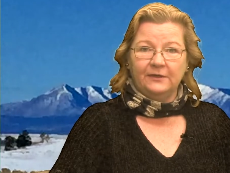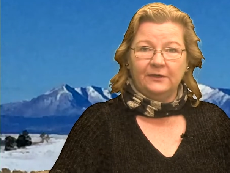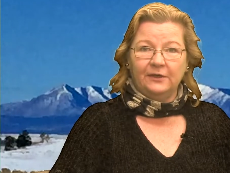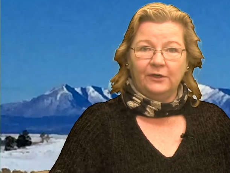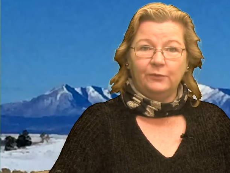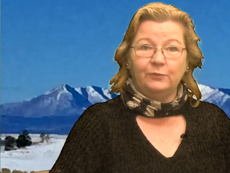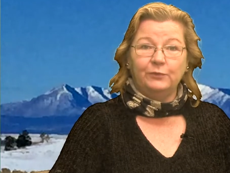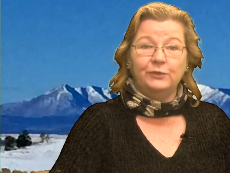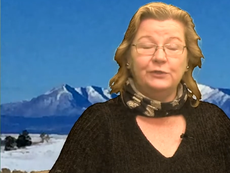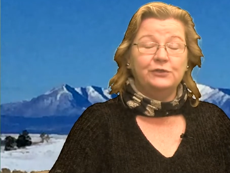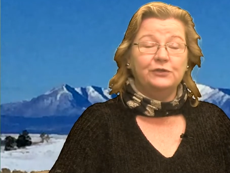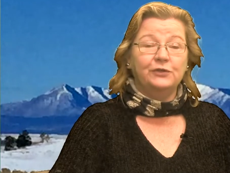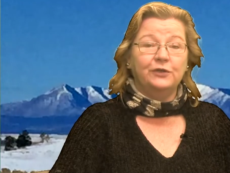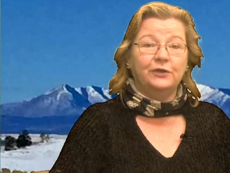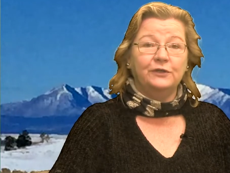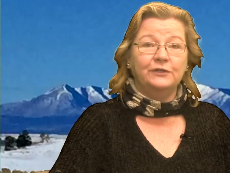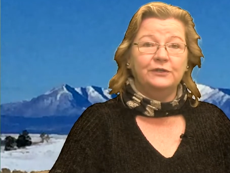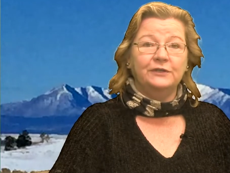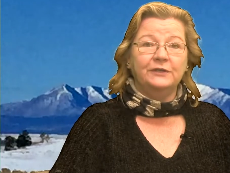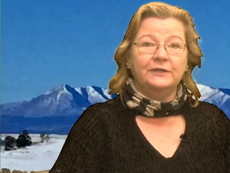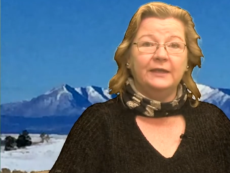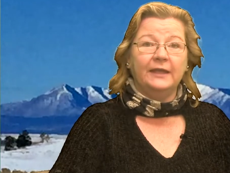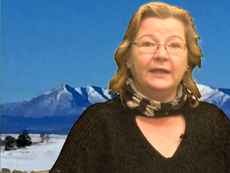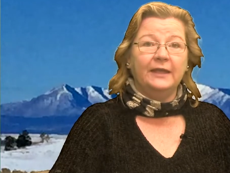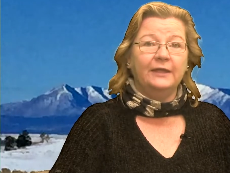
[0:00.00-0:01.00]
A
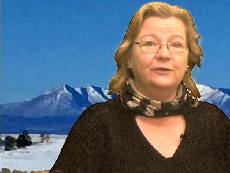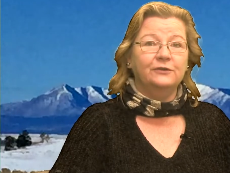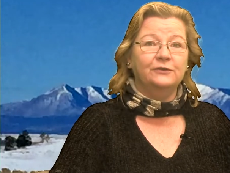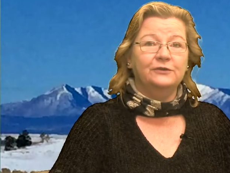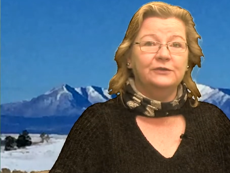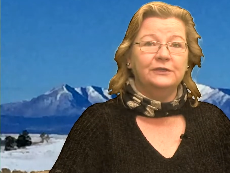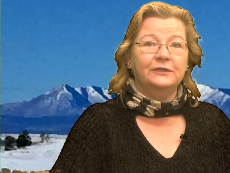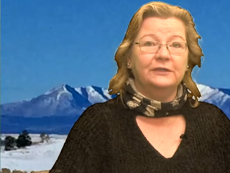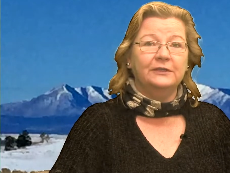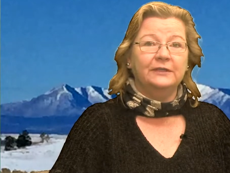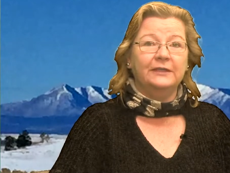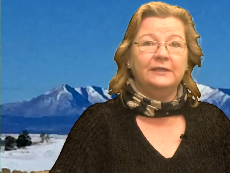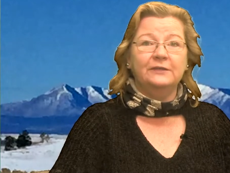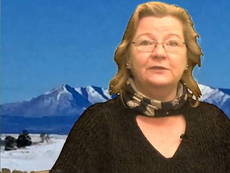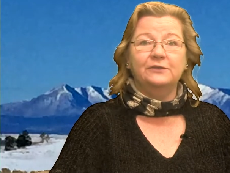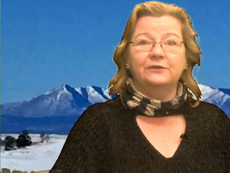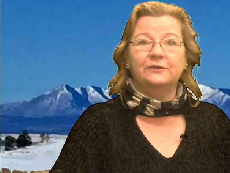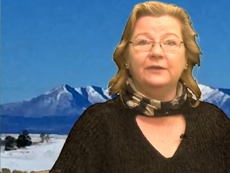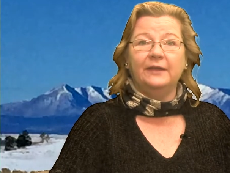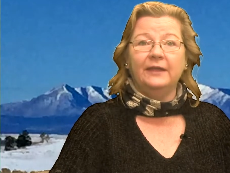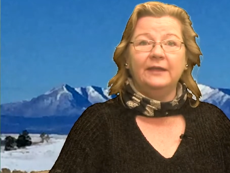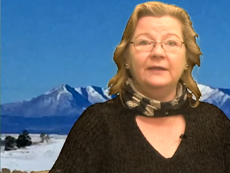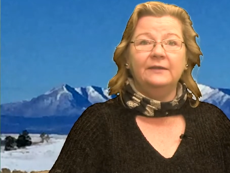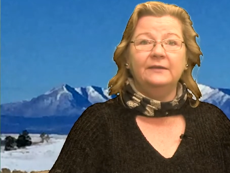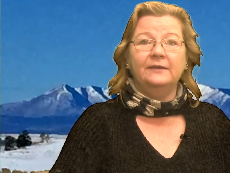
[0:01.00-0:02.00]
recharging energy laser
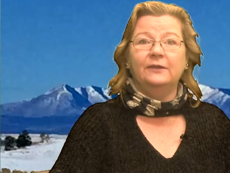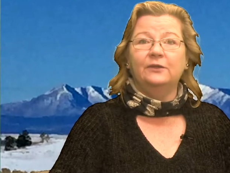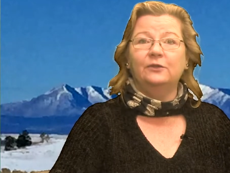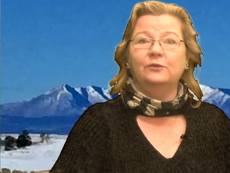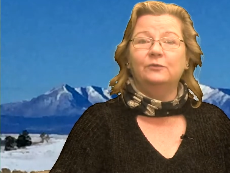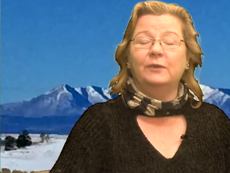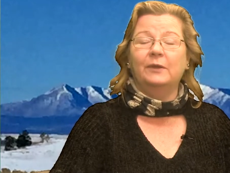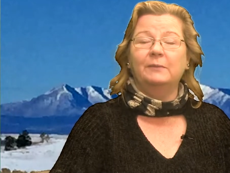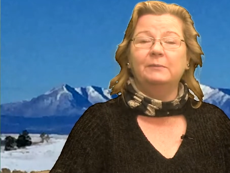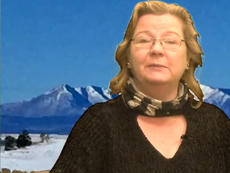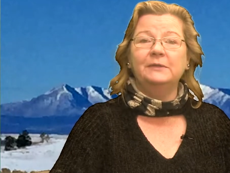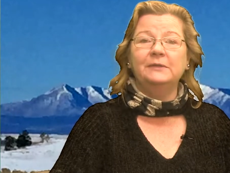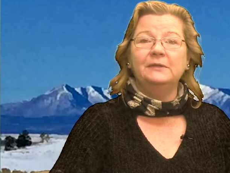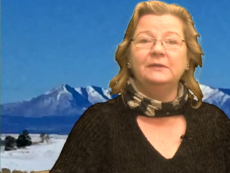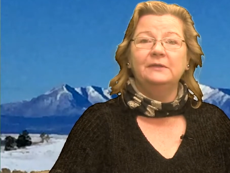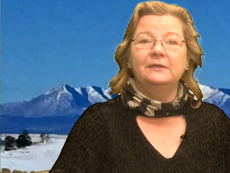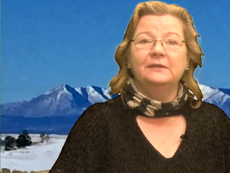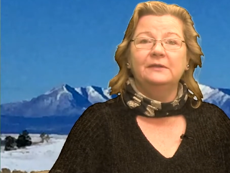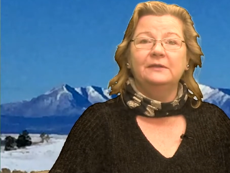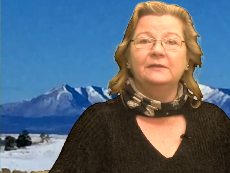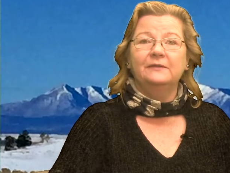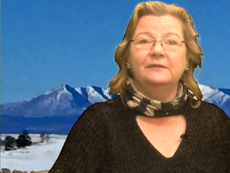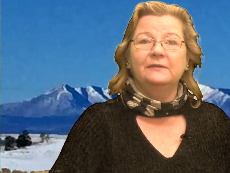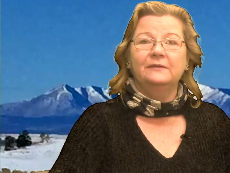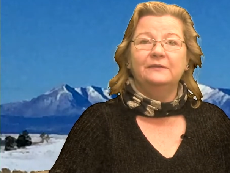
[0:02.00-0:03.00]
handheld weapon
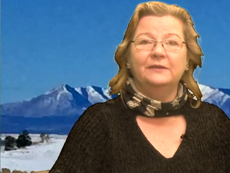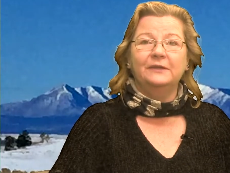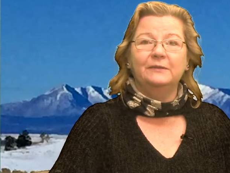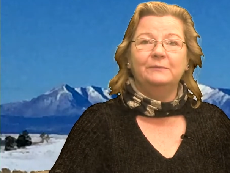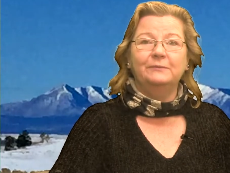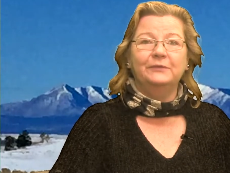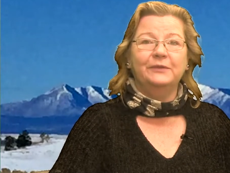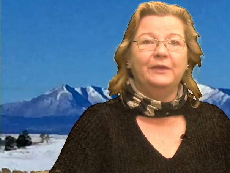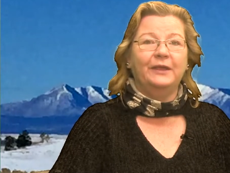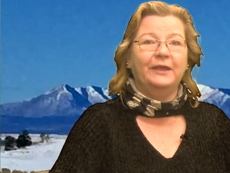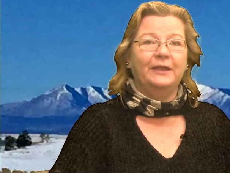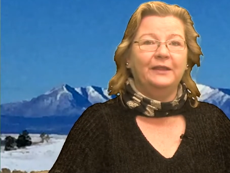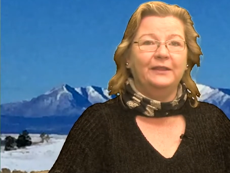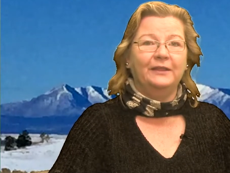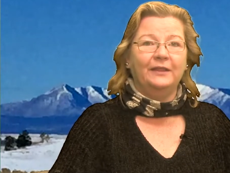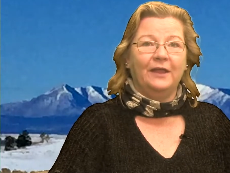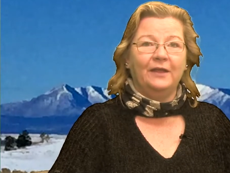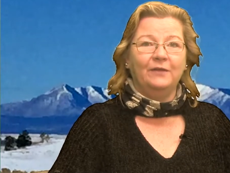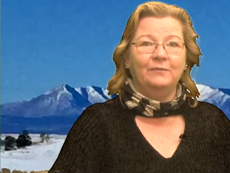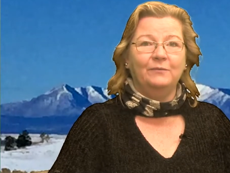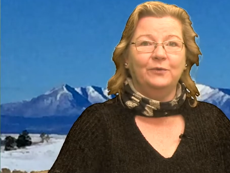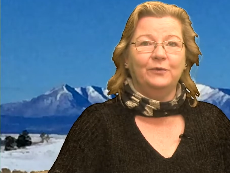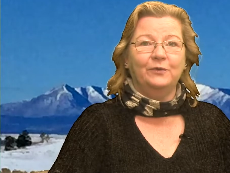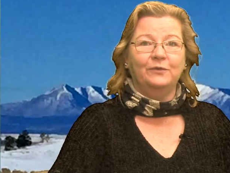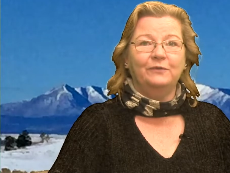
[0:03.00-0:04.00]
seems a
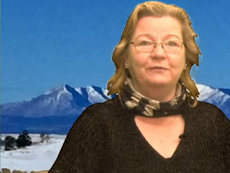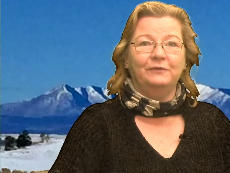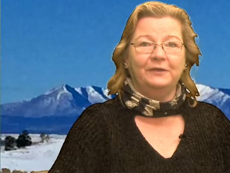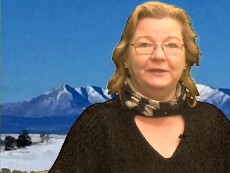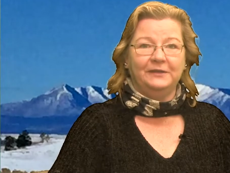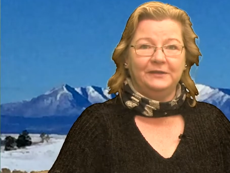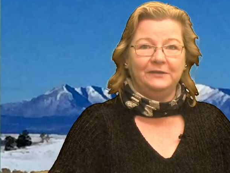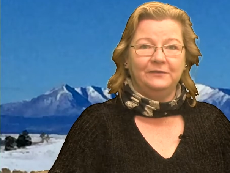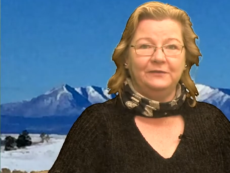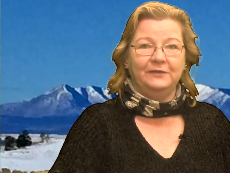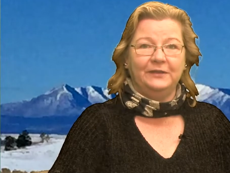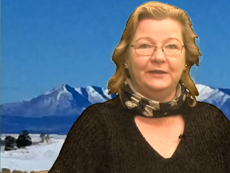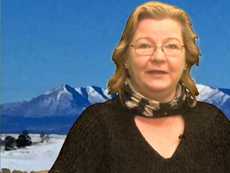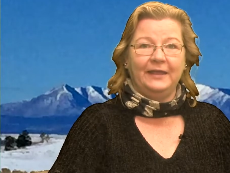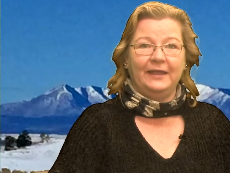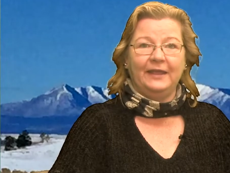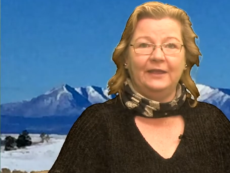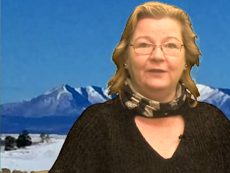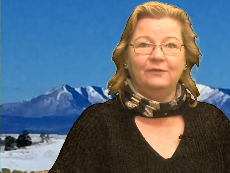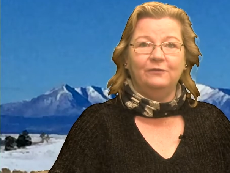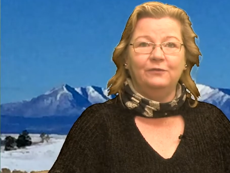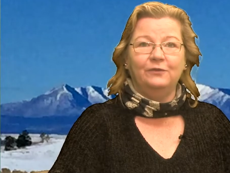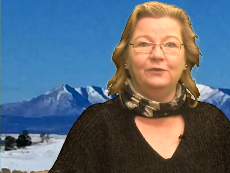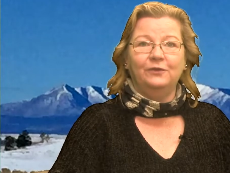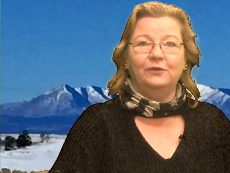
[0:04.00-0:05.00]
lot more effective than a
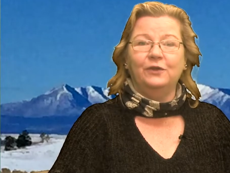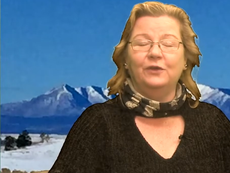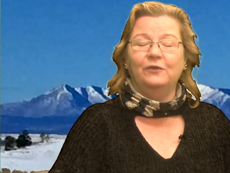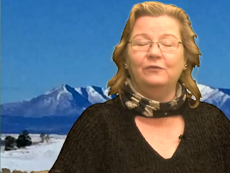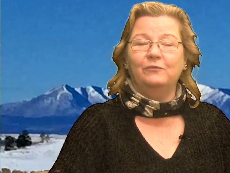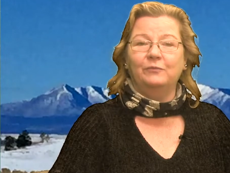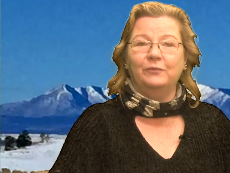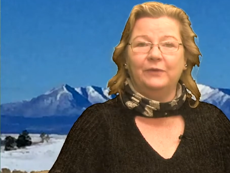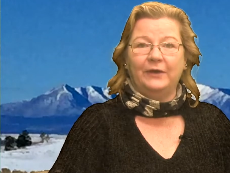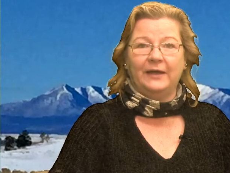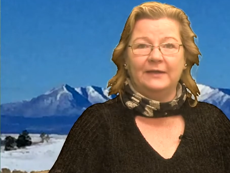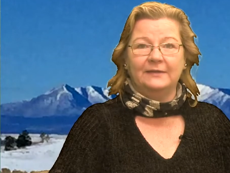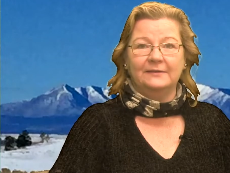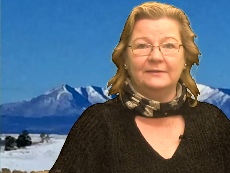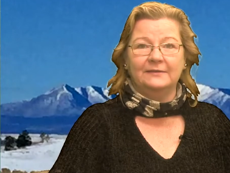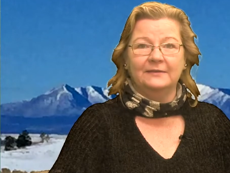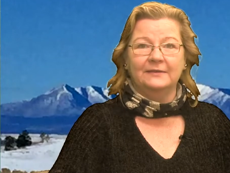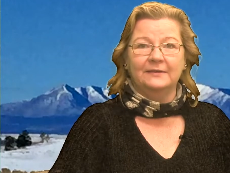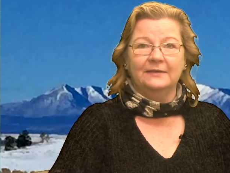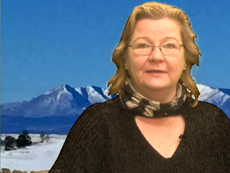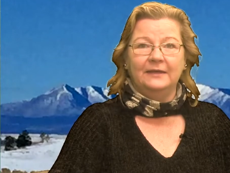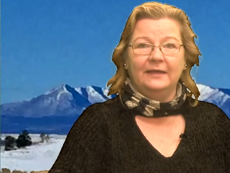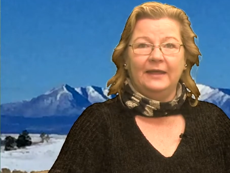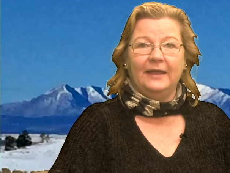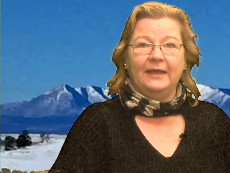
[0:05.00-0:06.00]
handful of brass,
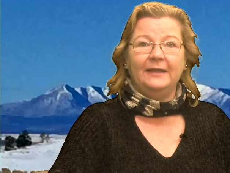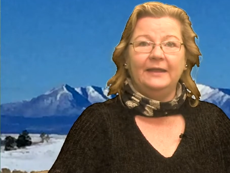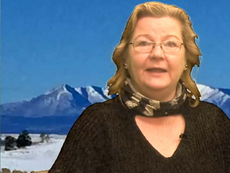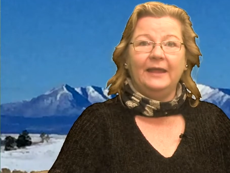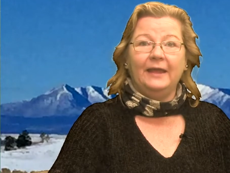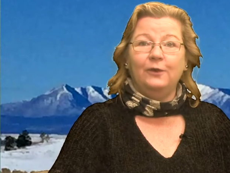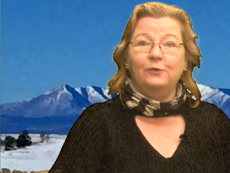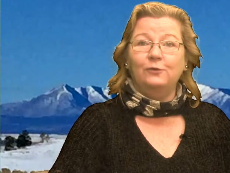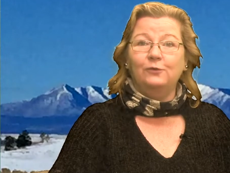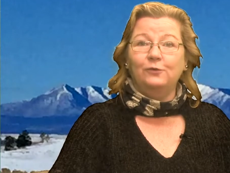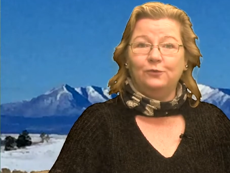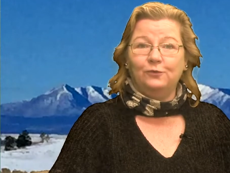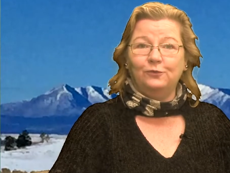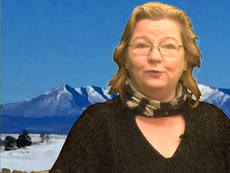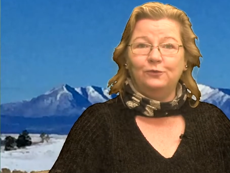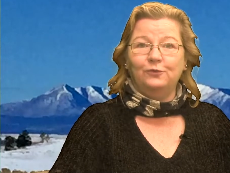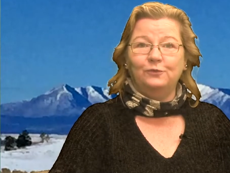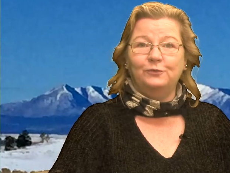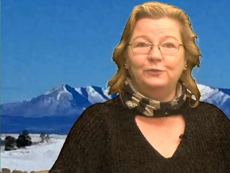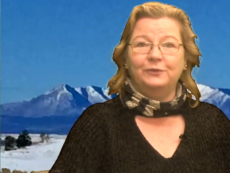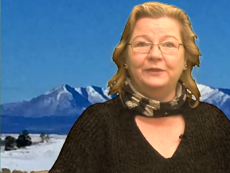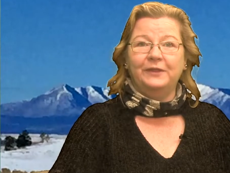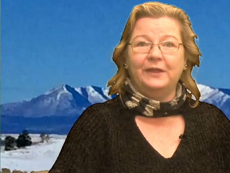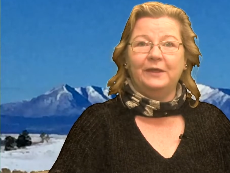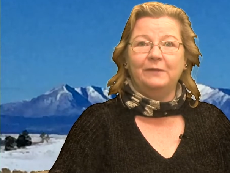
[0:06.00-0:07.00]
and how cool
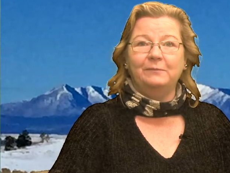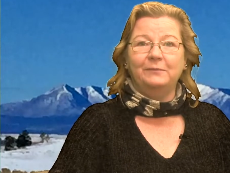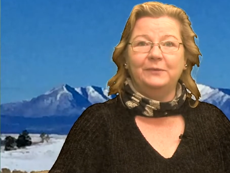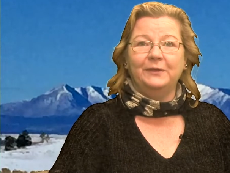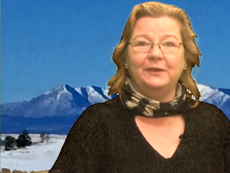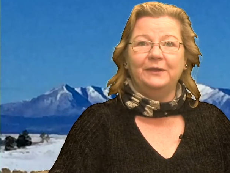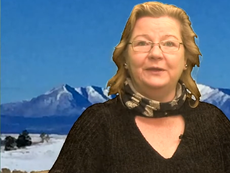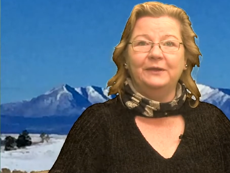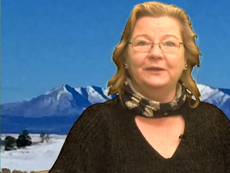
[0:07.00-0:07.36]
would that be